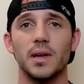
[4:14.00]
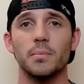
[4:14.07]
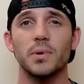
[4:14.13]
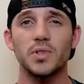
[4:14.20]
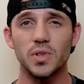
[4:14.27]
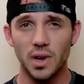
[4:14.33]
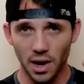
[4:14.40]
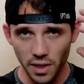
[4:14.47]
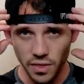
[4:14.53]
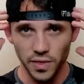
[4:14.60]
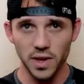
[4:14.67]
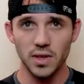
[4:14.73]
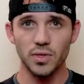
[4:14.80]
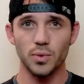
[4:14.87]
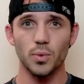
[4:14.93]
But you got to
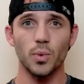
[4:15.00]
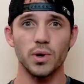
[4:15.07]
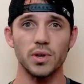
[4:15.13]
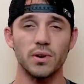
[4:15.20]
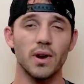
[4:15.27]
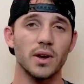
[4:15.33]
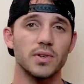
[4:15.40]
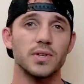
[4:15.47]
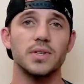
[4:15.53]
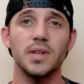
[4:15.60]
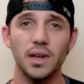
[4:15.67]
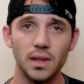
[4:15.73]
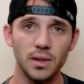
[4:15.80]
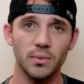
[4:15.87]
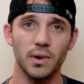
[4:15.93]
think through what you're actually
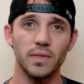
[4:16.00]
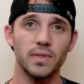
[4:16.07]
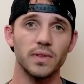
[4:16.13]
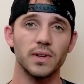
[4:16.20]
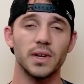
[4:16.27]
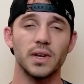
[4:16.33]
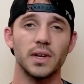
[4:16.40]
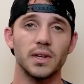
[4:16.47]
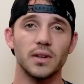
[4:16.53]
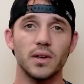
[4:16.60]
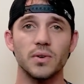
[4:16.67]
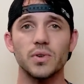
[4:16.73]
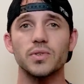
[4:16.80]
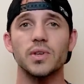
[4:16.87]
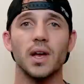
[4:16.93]
dealing with to
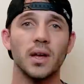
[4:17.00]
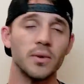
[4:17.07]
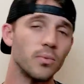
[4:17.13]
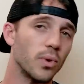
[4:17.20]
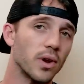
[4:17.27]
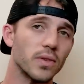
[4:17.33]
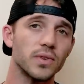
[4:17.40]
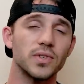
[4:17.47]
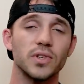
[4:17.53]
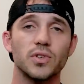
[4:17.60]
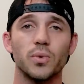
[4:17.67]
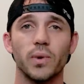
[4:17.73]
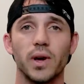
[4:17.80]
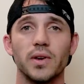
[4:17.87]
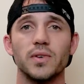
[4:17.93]
understand what other
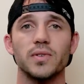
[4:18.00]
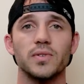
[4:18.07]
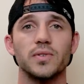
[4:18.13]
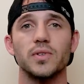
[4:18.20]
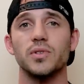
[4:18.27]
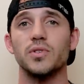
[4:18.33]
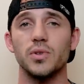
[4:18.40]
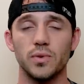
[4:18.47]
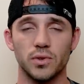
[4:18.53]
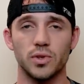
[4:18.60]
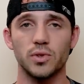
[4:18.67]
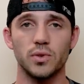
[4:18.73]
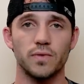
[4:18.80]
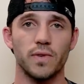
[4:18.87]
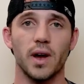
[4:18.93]
situations should you, should
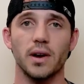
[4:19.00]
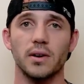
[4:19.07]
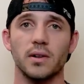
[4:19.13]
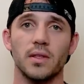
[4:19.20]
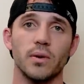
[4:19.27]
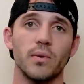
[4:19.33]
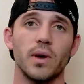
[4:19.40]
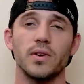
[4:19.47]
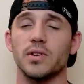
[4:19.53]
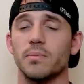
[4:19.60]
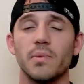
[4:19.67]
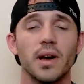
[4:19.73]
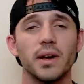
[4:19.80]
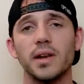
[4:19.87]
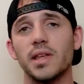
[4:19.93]
you factor in the equation. I'm
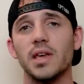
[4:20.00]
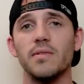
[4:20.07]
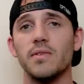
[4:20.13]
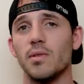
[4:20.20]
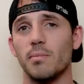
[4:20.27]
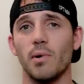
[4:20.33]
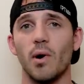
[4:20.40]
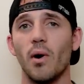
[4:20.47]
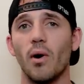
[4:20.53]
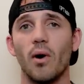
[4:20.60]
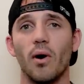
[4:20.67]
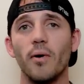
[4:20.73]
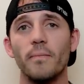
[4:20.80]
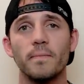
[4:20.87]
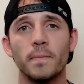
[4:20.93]
not going to give you them
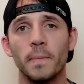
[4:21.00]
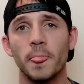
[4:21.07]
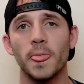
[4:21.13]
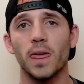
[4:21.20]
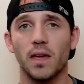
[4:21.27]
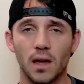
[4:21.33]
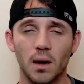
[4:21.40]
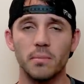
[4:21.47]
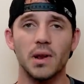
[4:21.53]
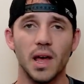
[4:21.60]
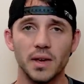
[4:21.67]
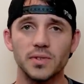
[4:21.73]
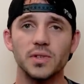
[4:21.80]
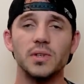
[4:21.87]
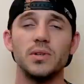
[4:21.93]
all. I'm going to
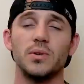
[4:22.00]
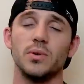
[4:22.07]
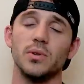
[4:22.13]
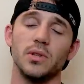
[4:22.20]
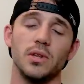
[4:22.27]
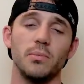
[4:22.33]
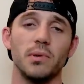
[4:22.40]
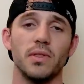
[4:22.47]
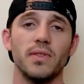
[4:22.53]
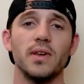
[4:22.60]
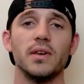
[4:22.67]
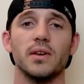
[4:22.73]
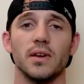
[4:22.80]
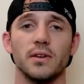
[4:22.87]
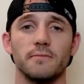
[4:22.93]
ask you to do a little bit of
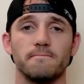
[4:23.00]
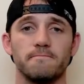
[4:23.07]
thinking.